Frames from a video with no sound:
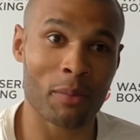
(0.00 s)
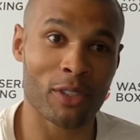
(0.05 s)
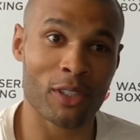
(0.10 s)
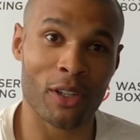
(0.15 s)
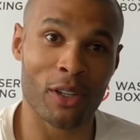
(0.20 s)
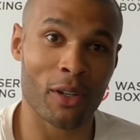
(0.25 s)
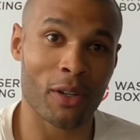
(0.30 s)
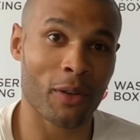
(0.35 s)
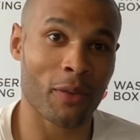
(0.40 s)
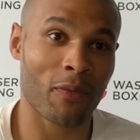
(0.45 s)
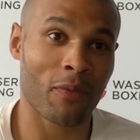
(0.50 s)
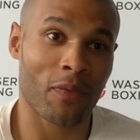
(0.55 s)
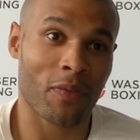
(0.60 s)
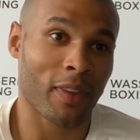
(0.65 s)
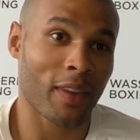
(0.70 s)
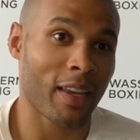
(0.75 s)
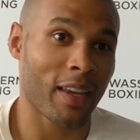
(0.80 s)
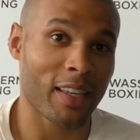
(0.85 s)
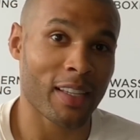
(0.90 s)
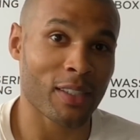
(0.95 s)
So
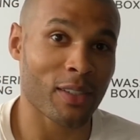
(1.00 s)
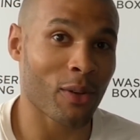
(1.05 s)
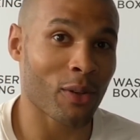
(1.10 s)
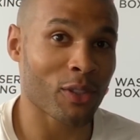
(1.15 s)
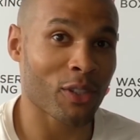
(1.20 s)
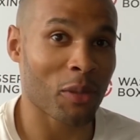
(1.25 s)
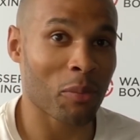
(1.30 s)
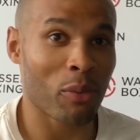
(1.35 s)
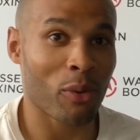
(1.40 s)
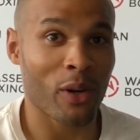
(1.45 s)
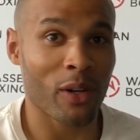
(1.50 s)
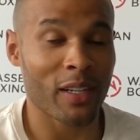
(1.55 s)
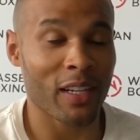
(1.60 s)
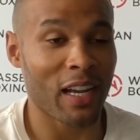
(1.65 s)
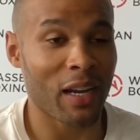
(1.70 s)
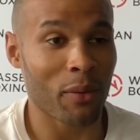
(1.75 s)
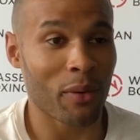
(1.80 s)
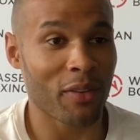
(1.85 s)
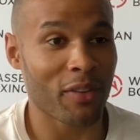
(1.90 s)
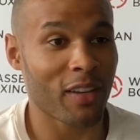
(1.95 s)
it's got to the point
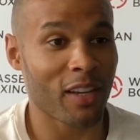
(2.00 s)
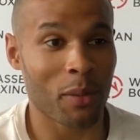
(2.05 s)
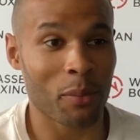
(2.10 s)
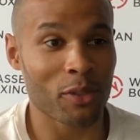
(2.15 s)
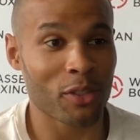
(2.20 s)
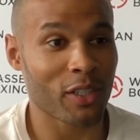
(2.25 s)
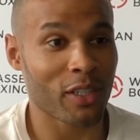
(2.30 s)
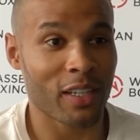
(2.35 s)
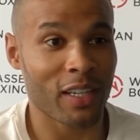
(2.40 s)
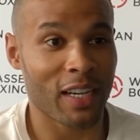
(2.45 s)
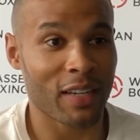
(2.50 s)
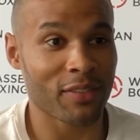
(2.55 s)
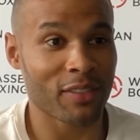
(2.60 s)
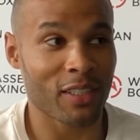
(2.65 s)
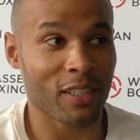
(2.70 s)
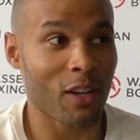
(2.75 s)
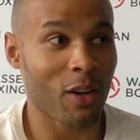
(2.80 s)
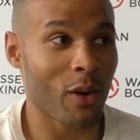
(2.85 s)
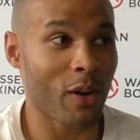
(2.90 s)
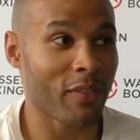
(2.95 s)
now where I think I'm just going to have to
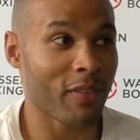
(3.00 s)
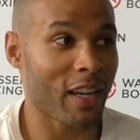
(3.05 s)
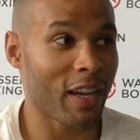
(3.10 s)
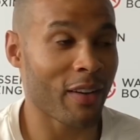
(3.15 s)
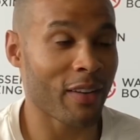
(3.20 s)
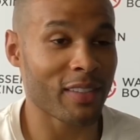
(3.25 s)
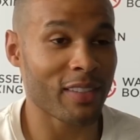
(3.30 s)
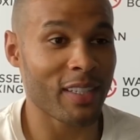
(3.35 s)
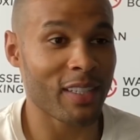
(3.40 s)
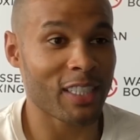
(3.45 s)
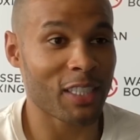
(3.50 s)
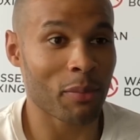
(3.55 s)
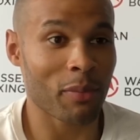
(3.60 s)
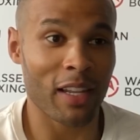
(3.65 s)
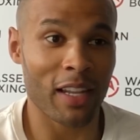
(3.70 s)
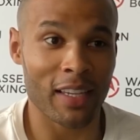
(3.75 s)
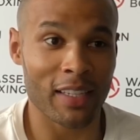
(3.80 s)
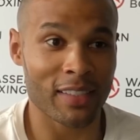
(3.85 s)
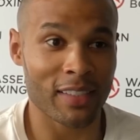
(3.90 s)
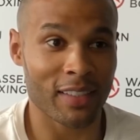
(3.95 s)
go in there and teach him a
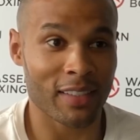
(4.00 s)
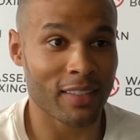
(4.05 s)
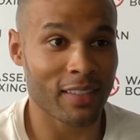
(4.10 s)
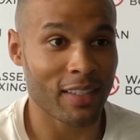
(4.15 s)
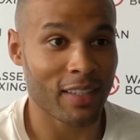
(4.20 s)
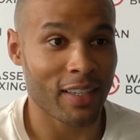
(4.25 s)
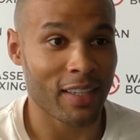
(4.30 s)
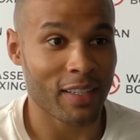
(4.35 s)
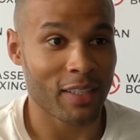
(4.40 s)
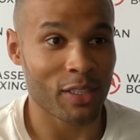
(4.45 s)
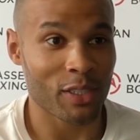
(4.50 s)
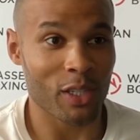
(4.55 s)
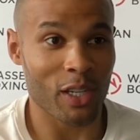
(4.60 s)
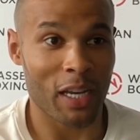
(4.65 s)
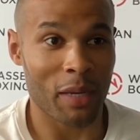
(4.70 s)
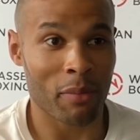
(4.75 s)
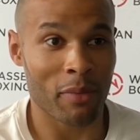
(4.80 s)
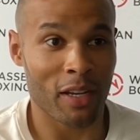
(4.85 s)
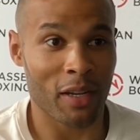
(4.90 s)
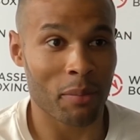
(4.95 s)
lesson, shut
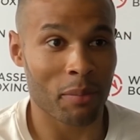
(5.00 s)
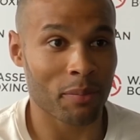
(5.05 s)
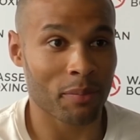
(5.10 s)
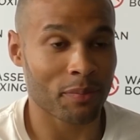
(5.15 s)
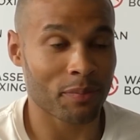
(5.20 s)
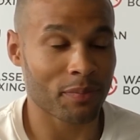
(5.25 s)
him up.